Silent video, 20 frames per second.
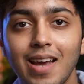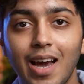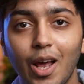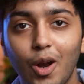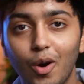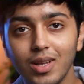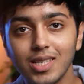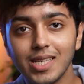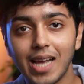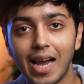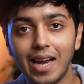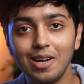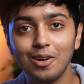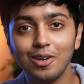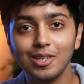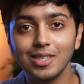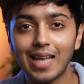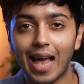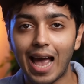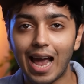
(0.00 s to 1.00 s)
Hello
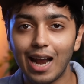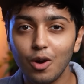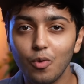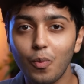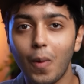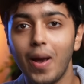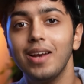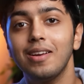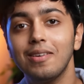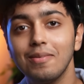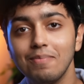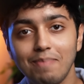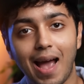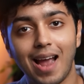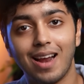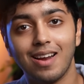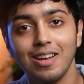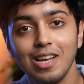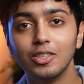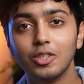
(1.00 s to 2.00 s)
designers and welcome
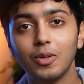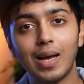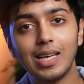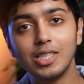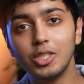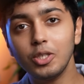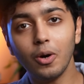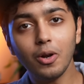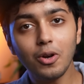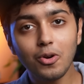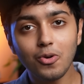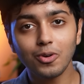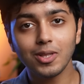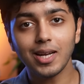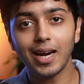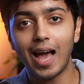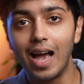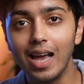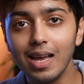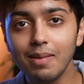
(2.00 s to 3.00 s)
back. So as you all know
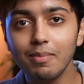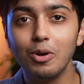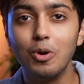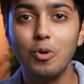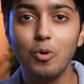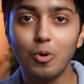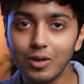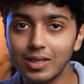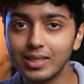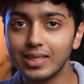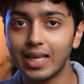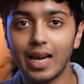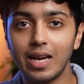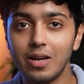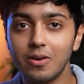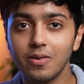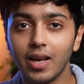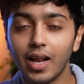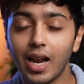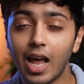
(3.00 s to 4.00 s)
that I am a logo
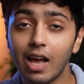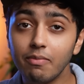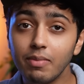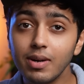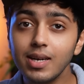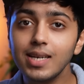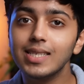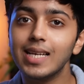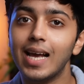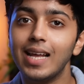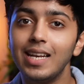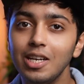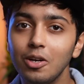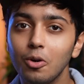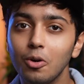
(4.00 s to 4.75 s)
designer and I have been designing